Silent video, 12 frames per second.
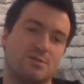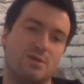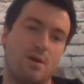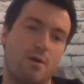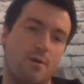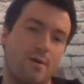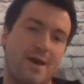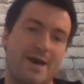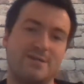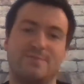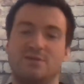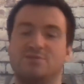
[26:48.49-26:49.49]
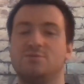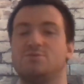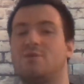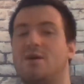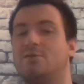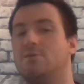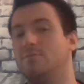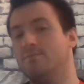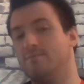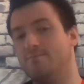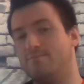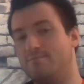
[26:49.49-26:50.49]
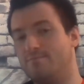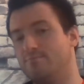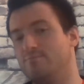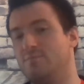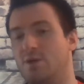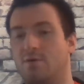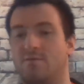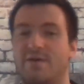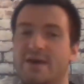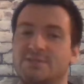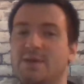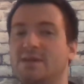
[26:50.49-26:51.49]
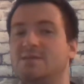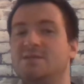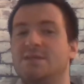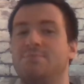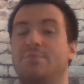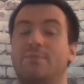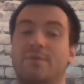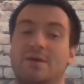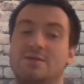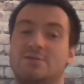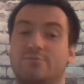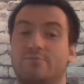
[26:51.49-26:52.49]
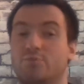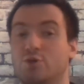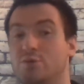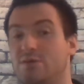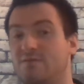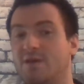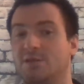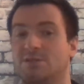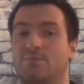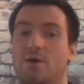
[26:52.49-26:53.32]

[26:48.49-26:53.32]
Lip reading: So, as mentioned, Toronto, fast-paced team, but plays good defense.